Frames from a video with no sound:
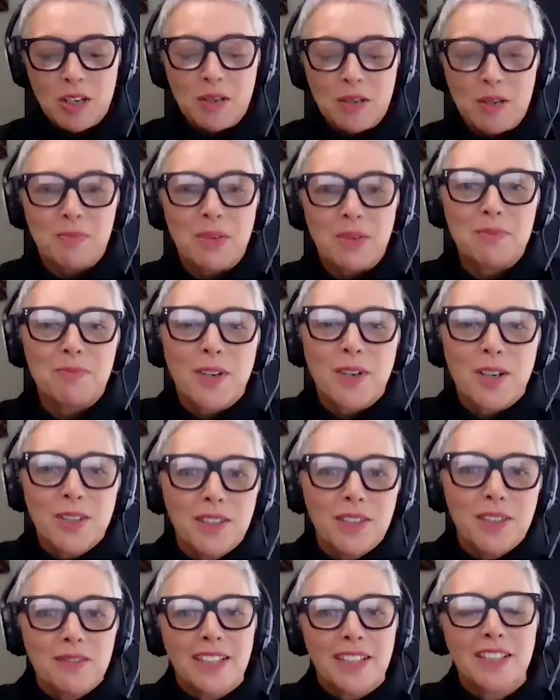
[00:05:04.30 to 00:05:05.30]
but
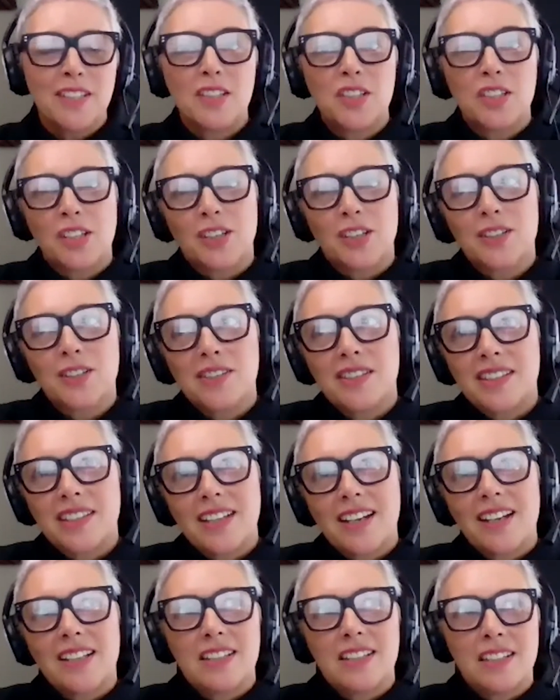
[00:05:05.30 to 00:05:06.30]
both of us chose
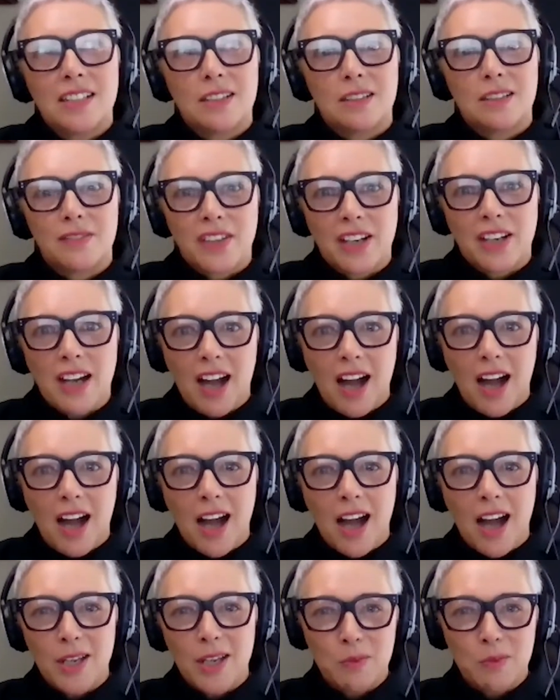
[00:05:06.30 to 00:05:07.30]
the idea of a
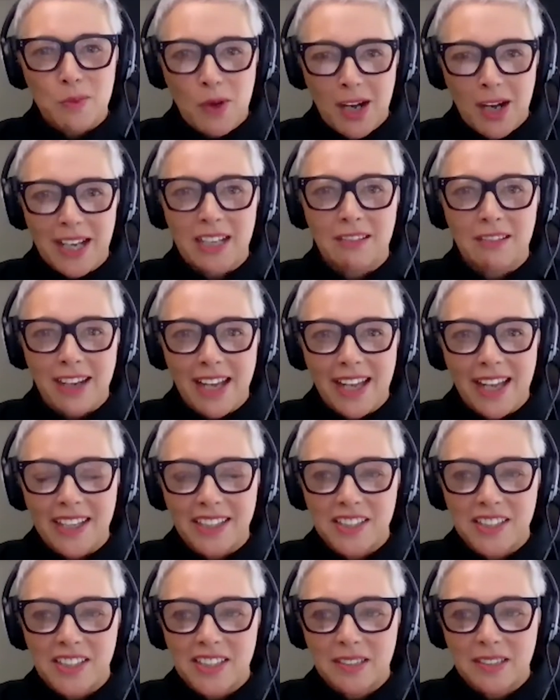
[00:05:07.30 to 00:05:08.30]
high wire act.